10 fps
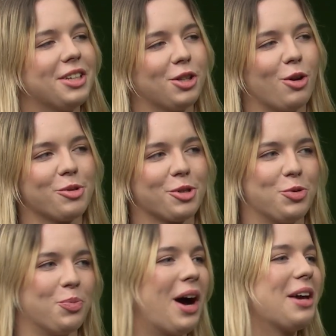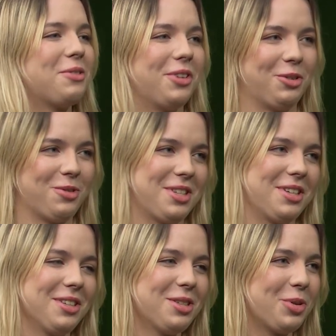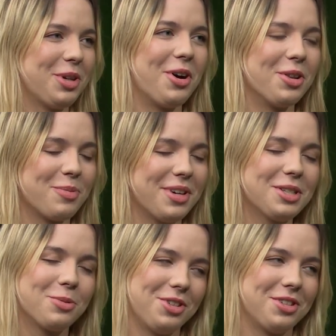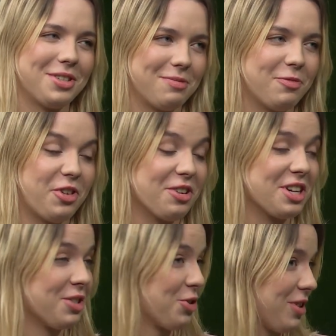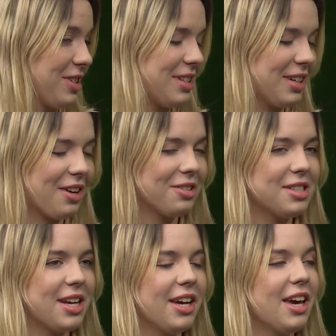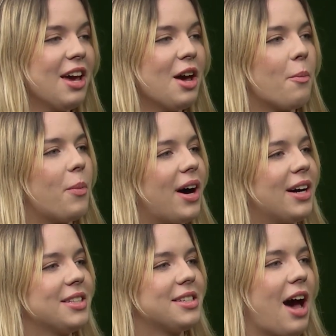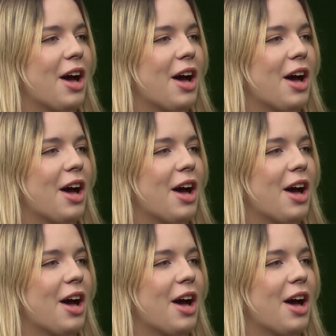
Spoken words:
closer to my field of studies, to economics, which is very interesting, I would say. But I